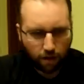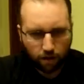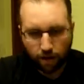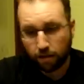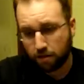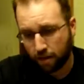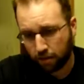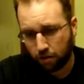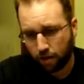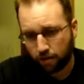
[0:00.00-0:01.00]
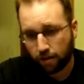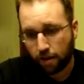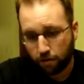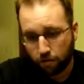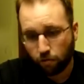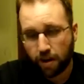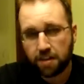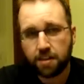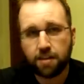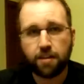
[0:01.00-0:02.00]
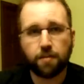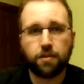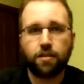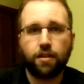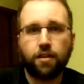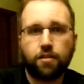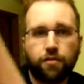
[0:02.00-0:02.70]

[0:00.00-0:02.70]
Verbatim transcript: Got this yesterday. This is a great TTM success